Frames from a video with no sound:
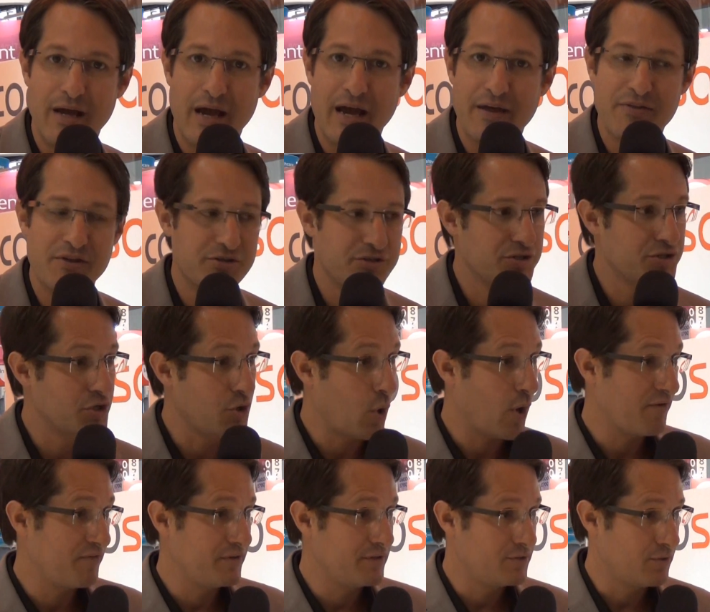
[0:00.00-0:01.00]
This is
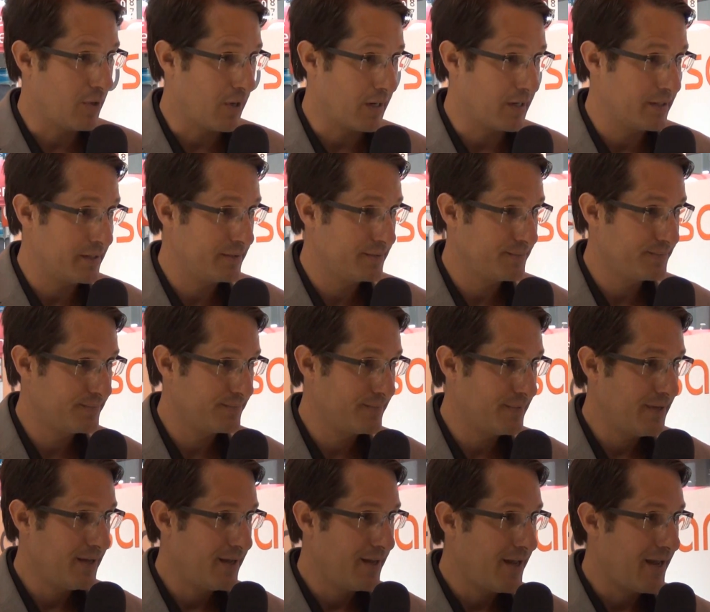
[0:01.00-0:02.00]
Coffee Talk.
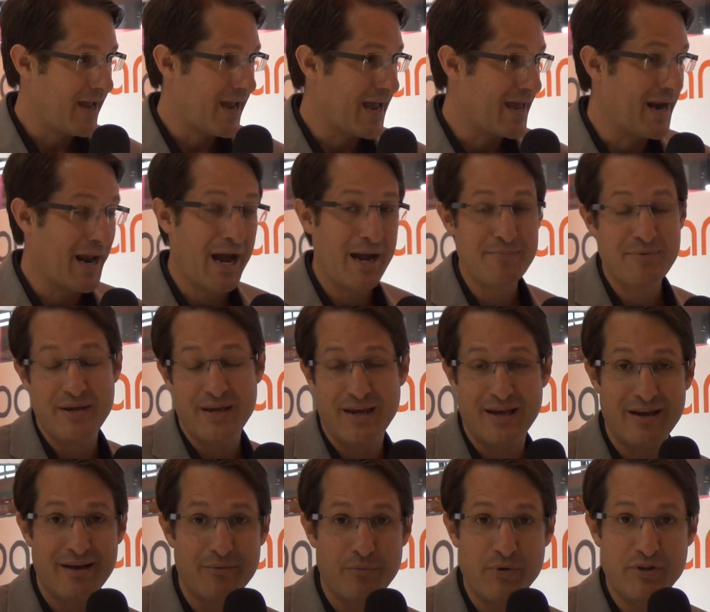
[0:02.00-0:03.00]
And I'm
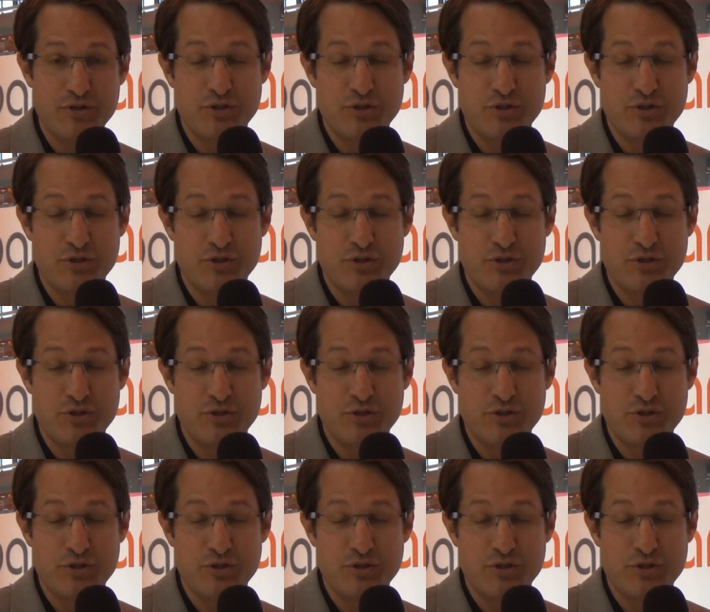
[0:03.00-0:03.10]
here with